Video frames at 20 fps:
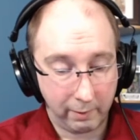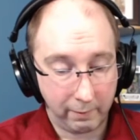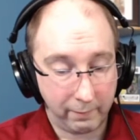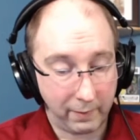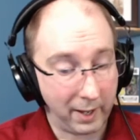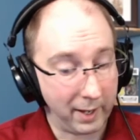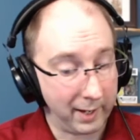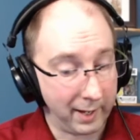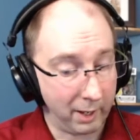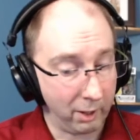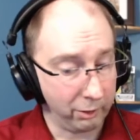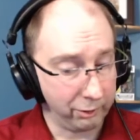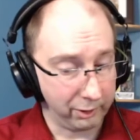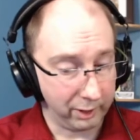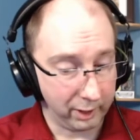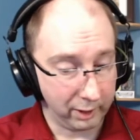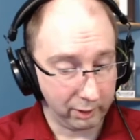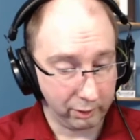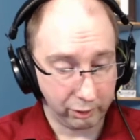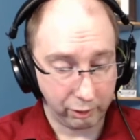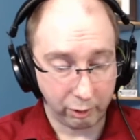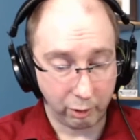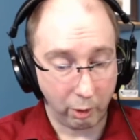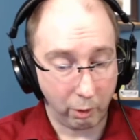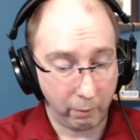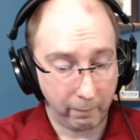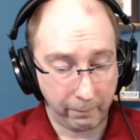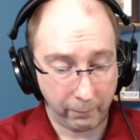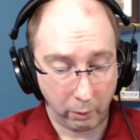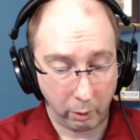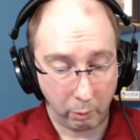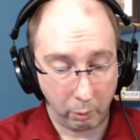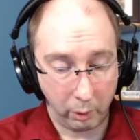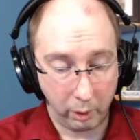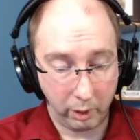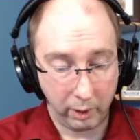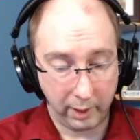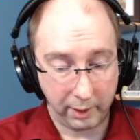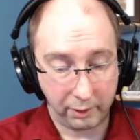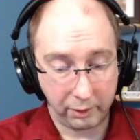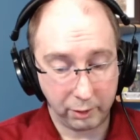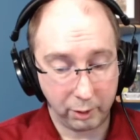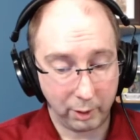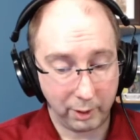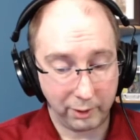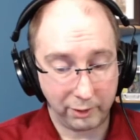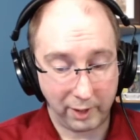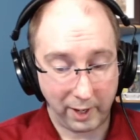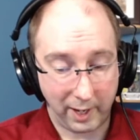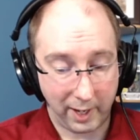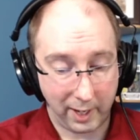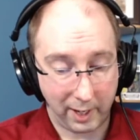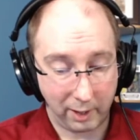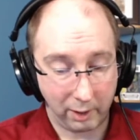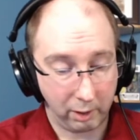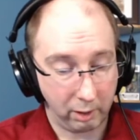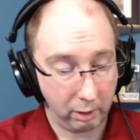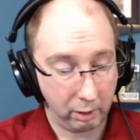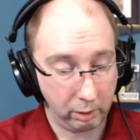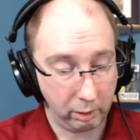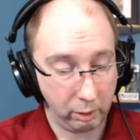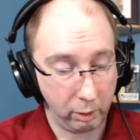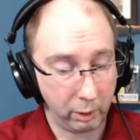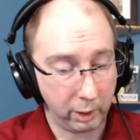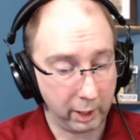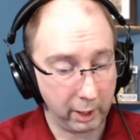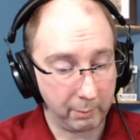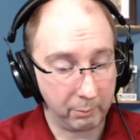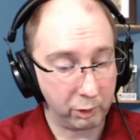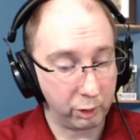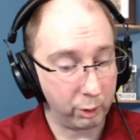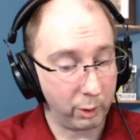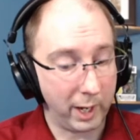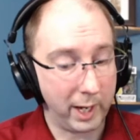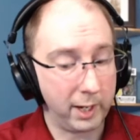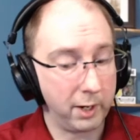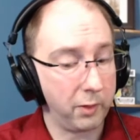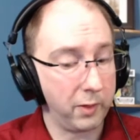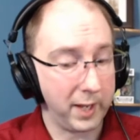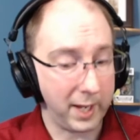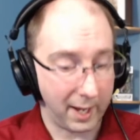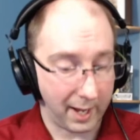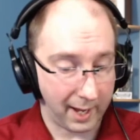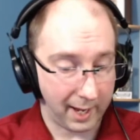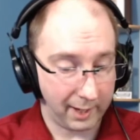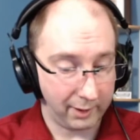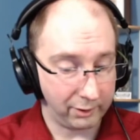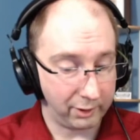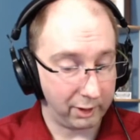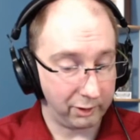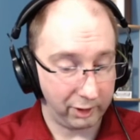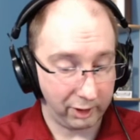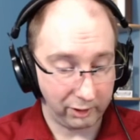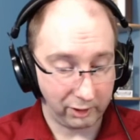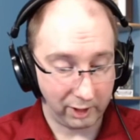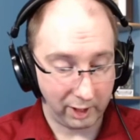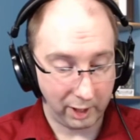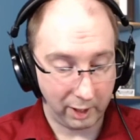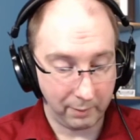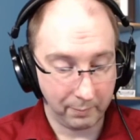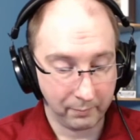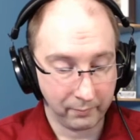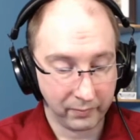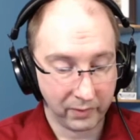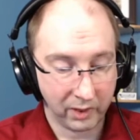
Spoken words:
Van Helsing strode forward and took his hand, looking him straight in the eyes as he said,